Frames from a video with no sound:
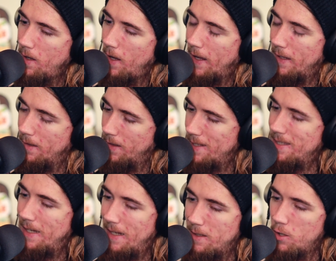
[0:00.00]
and
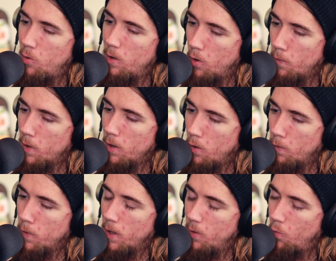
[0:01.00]
listening to it over and
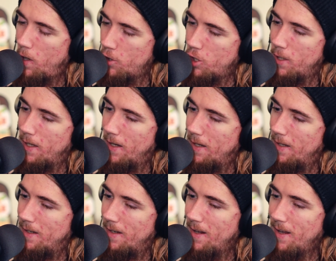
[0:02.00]
over and watching it
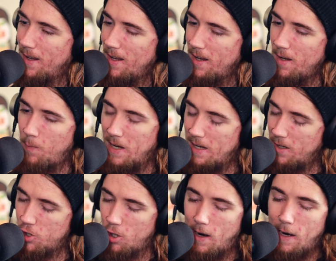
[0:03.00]
and making
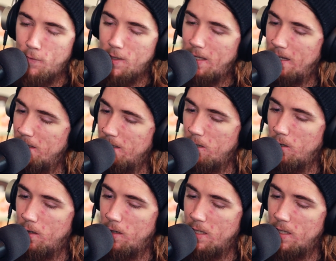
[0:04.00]
sure everything is good,